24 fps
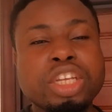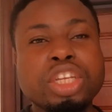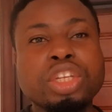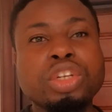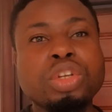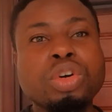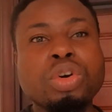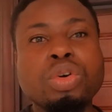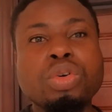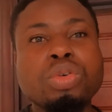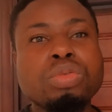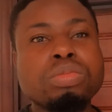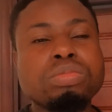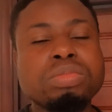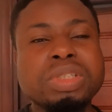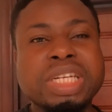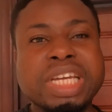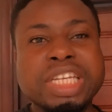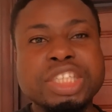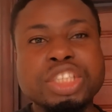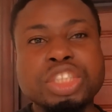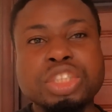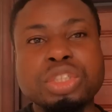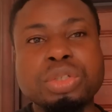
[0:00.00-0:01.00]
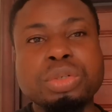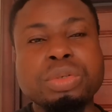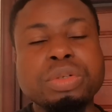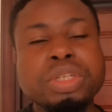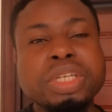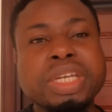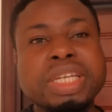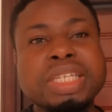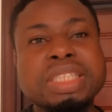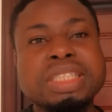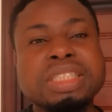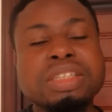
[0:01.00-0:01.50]
You know,
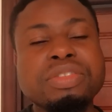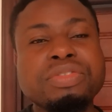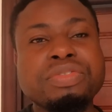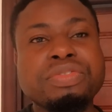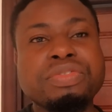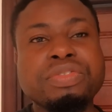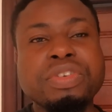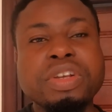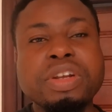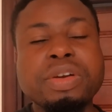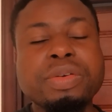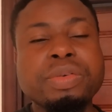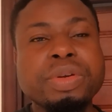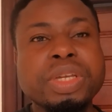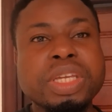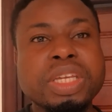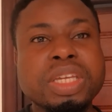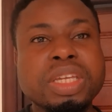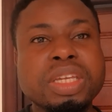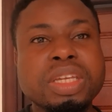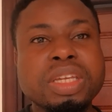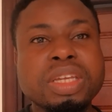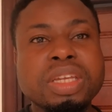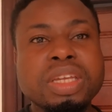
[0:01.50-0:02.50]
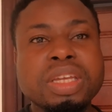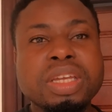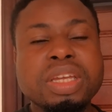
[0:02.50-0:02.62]
Nigeria is a very